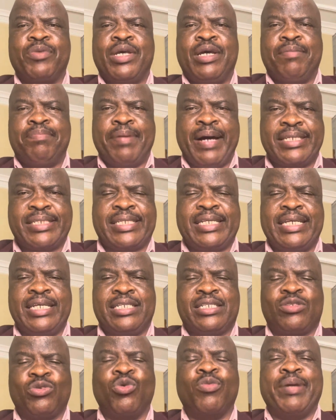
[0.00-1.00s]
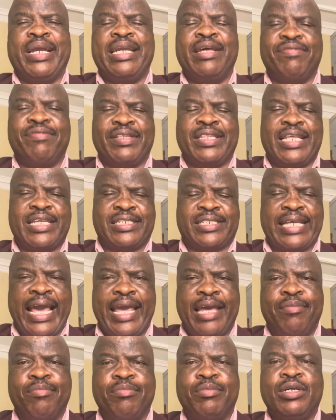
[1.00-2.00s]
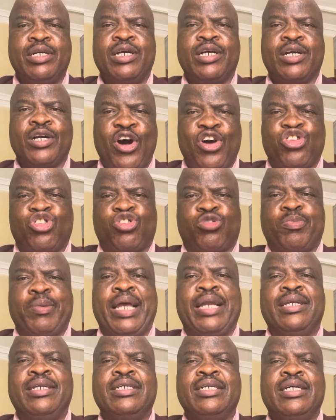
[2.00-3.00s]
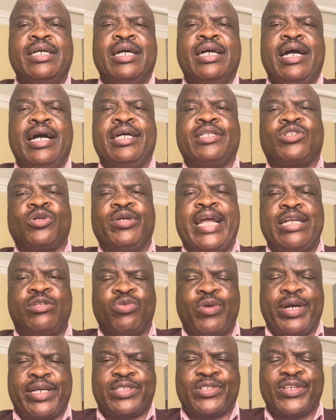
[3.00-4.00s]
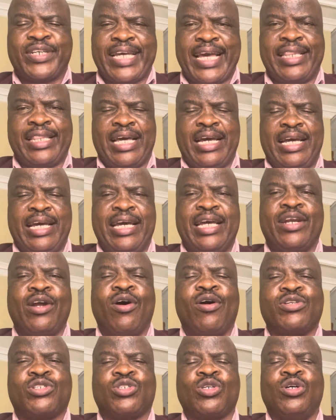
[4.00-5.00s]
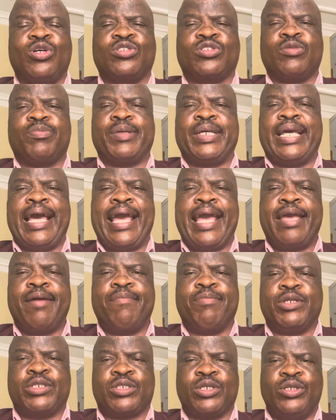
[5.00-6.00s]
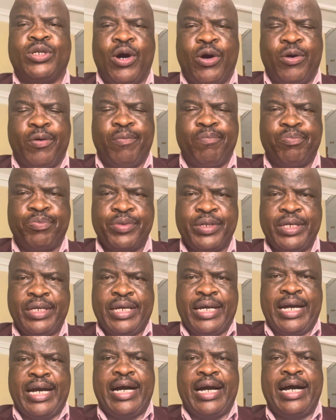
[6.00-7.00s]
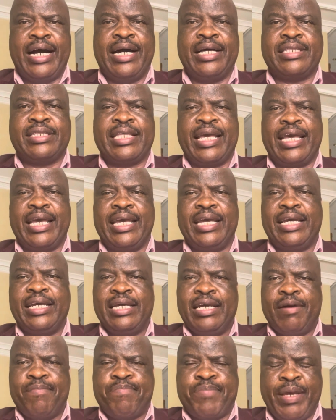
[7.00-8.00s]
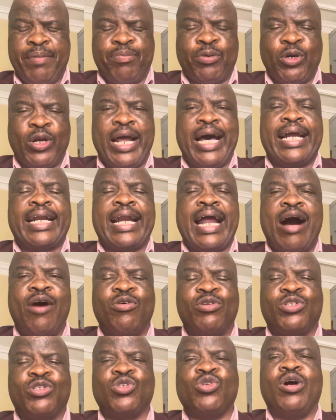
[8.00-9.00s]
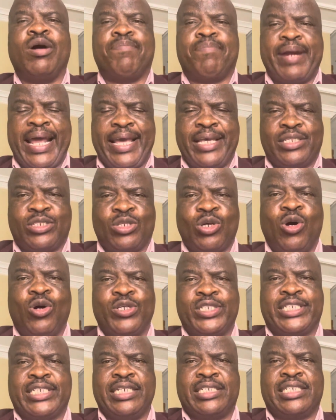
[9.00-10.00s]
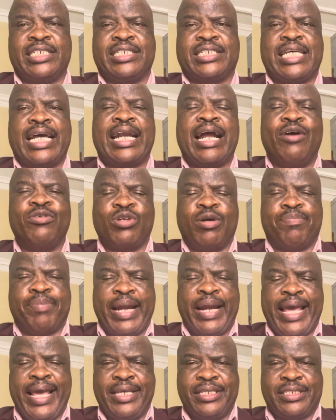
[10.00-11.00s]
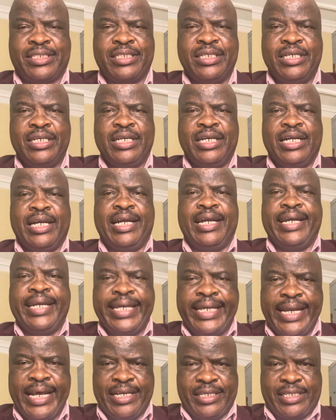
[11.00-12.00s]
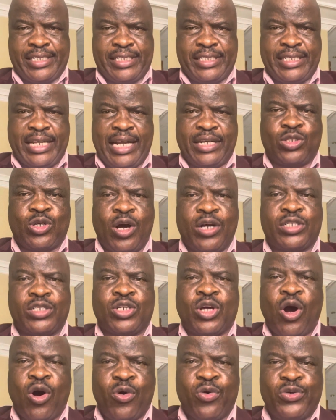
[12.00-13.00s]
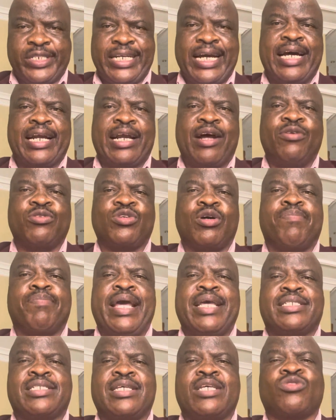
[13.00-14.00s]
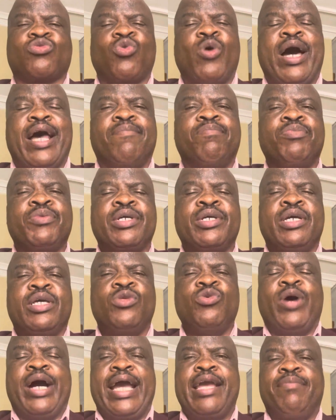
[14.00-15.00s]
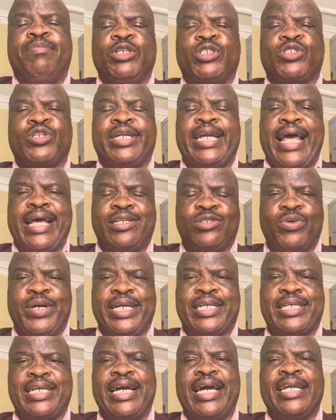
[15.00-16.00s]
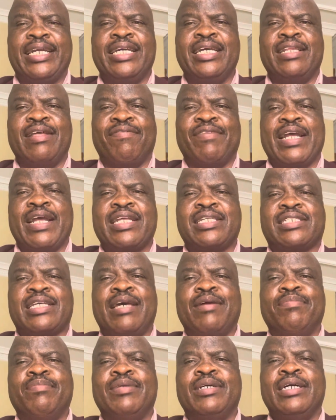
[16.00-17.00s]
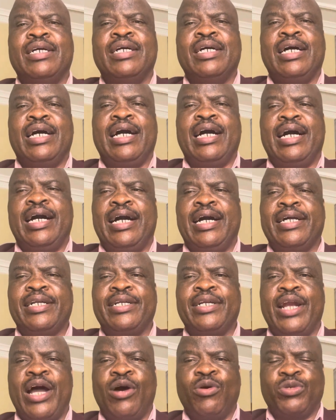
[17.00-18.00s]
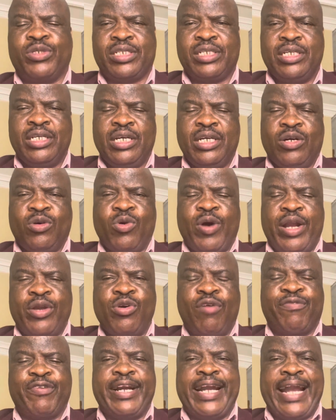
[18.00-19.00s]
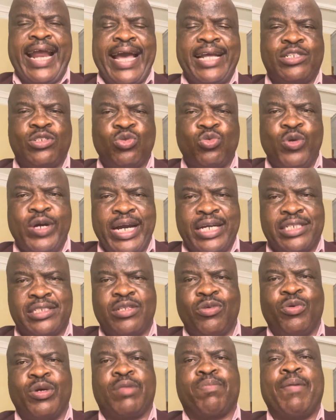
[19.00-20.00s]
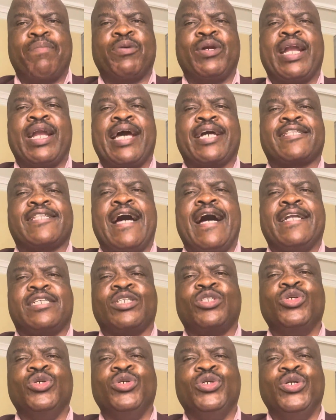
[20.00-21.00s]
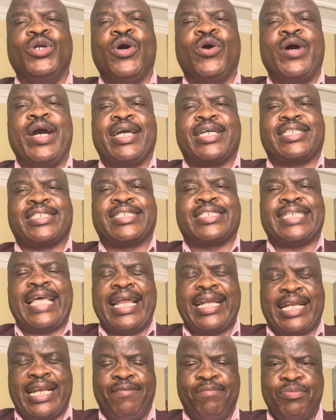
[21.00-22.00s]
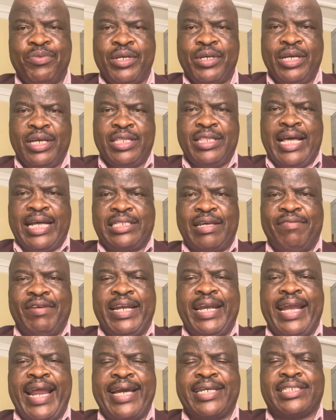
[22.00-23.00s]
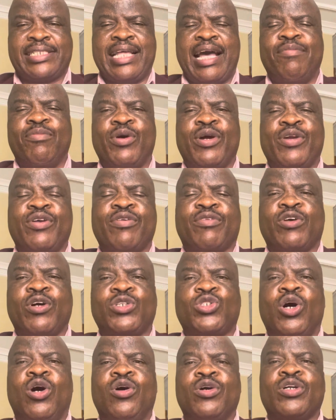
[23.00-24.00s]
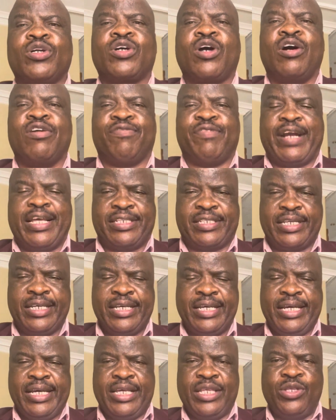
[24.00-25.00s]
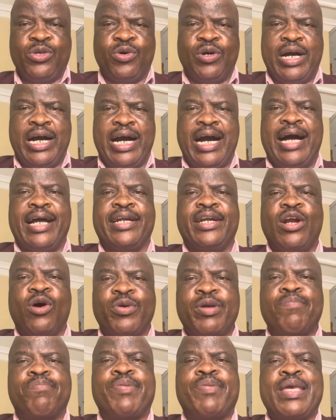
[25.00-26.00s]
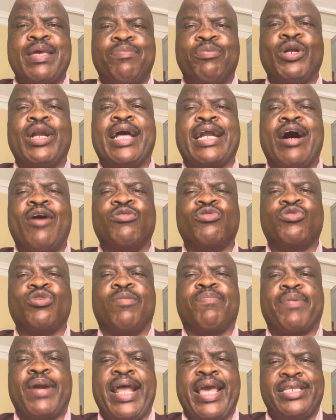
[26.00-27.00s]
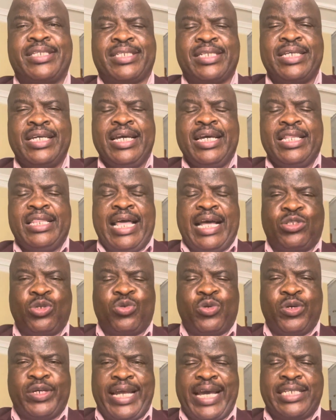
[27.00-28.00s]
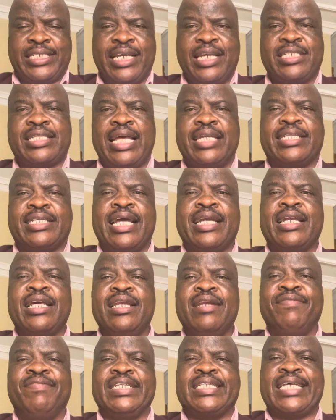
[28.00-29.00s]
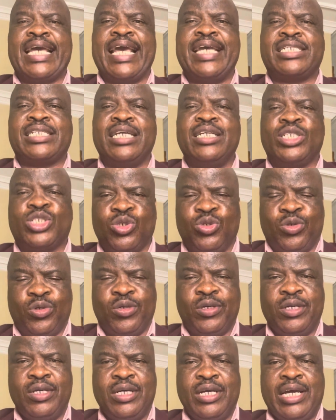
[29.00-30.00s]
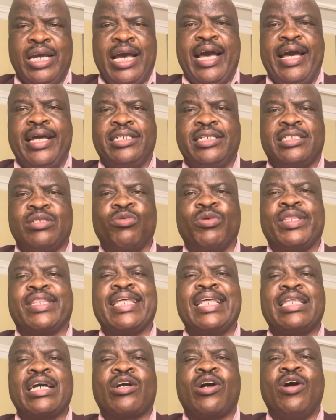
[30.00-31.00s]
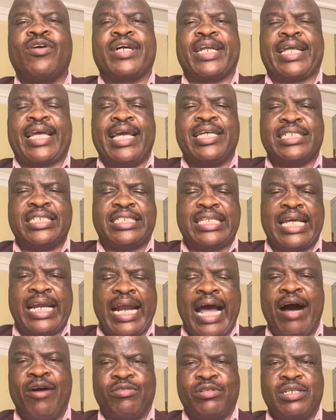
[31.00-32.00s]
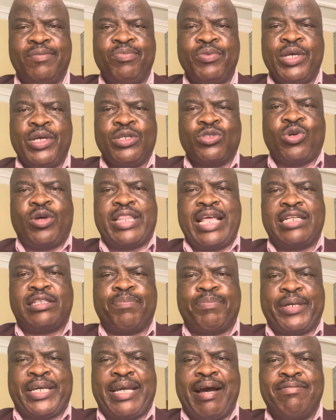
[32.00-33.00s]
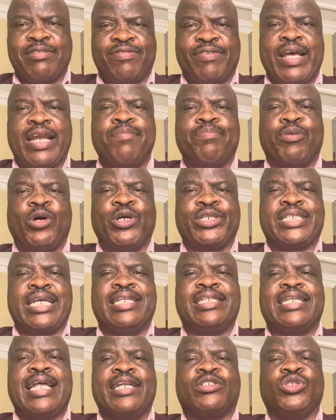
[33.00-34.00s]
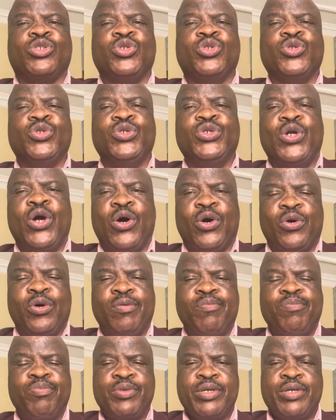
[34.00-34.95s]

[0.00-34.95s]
pastors who believe in the same gospel, to network together and also to be able to know the people around your place or churches around your place, leaders that God called around your place as well. You are able to network, and in the very same note, when you have networked with people like that, you know exactly that even next time when you go to your own conference, you are knowing people around your place that you could actually send an invitation to and within the congregations around. So that becomes very important, that you know